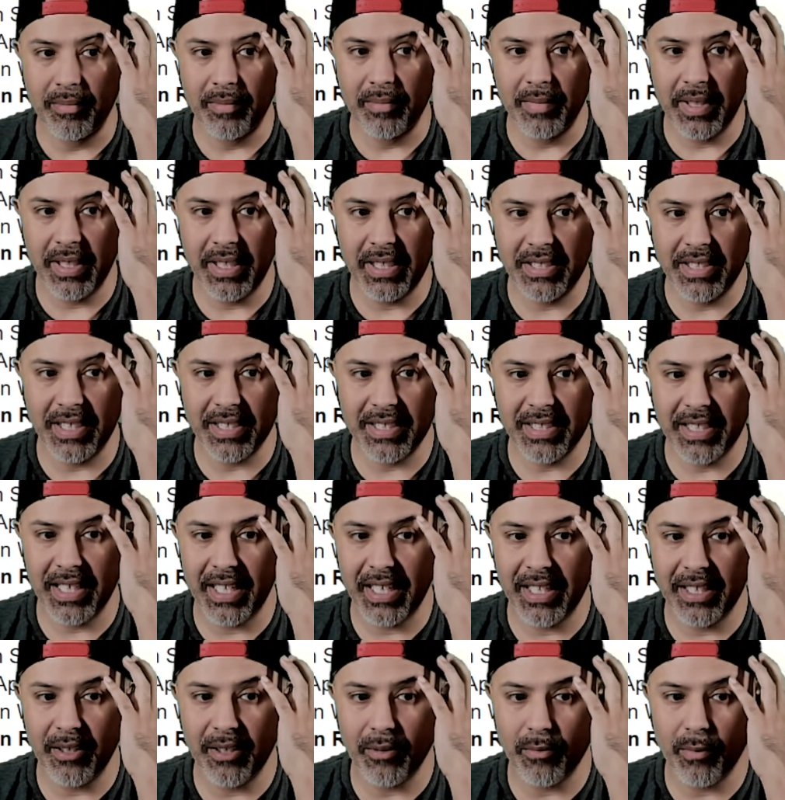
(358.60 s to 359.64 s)
He's just
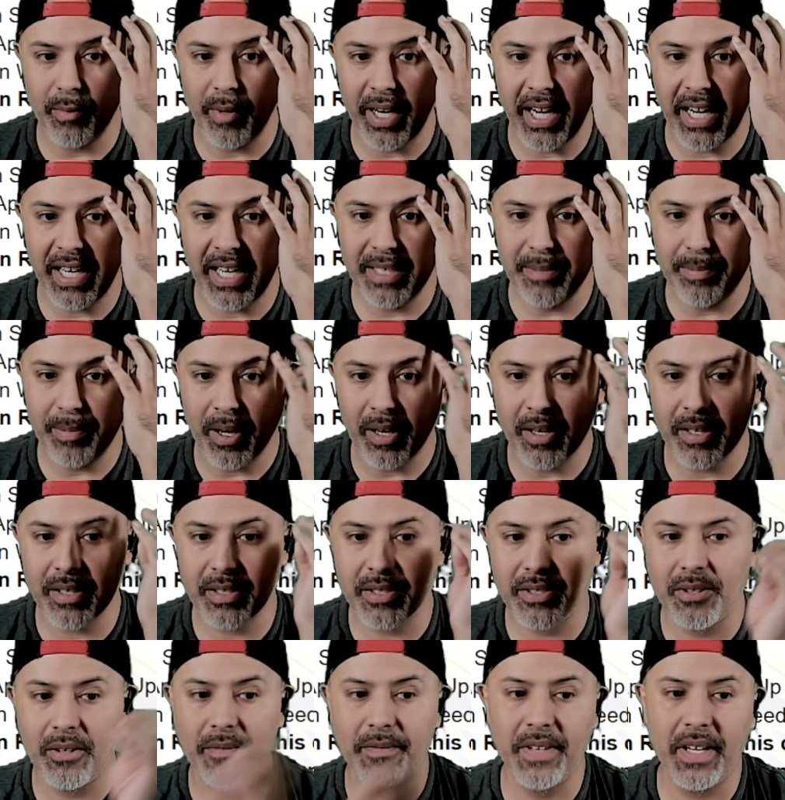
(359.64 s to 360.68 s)
getting the rage part.
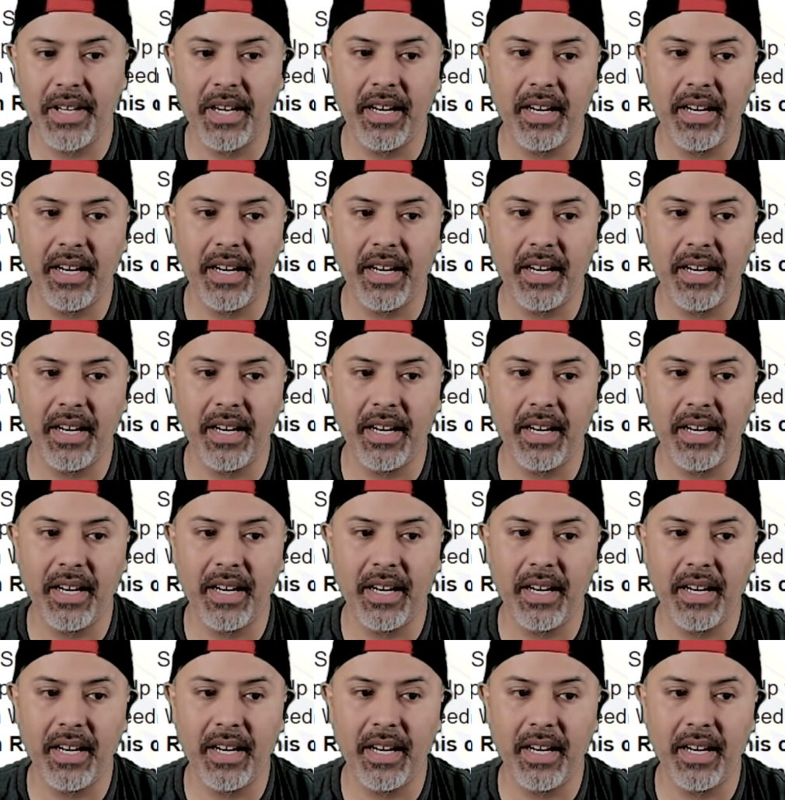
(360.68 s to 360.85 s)
So if they're